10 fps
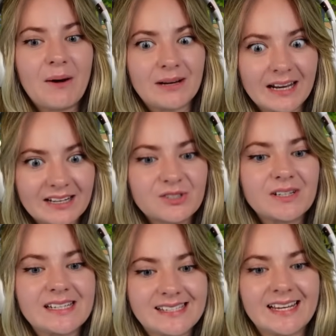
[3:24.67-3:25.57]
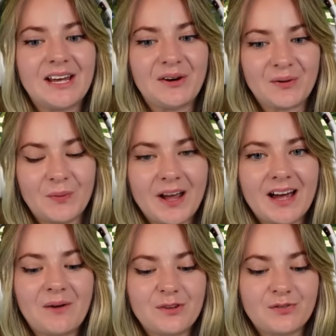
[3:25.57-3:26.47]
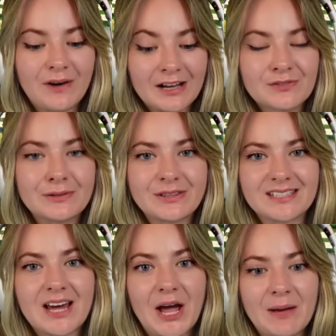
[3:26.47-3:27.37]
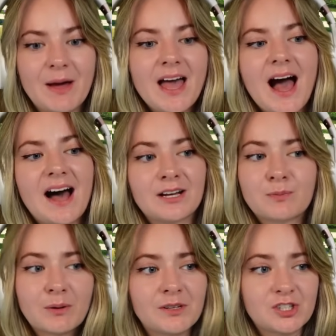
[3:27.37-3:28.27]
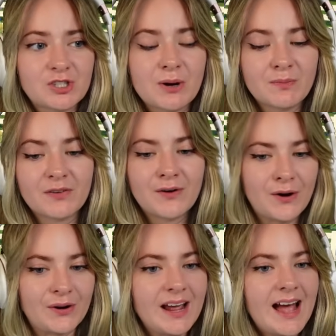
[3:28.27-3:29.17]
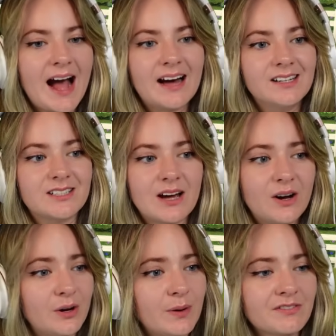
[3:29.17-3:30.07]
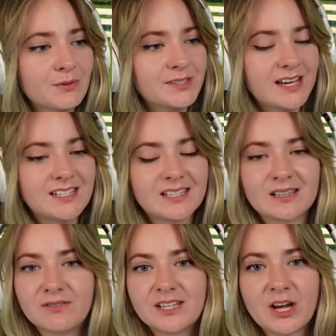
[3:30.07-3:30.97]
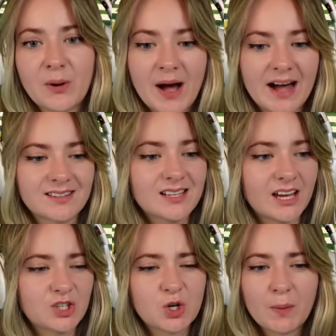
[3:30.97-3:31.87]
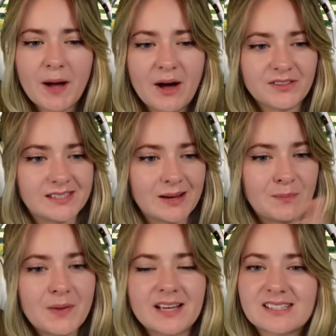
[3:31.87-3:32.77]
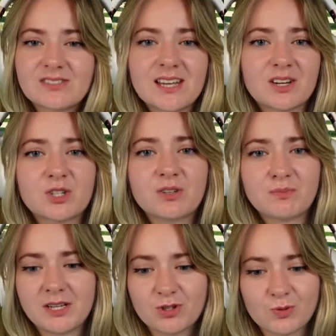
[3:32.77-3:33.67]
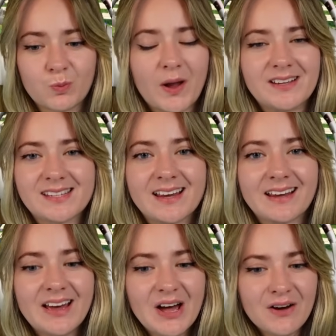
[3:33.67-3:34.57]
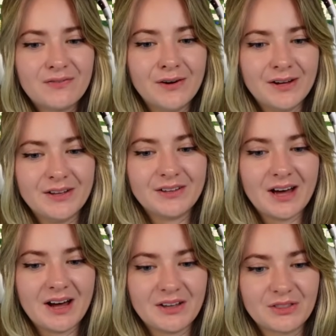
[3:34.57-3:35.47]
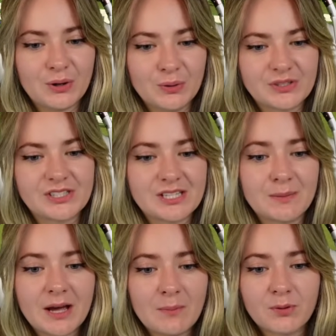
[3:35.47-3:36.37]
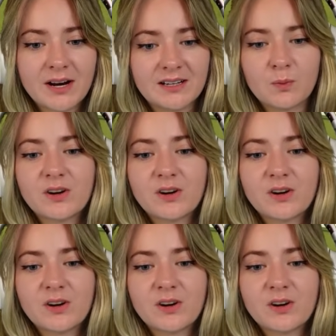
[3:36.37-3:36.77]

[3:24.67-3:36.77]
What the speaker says: I would literally sit here and wait. I would fast forward the time and I'd probably just go on my phone, and whoever was editing the video had to like chop out this like massive section of me just waiting for the horses to become pregnant.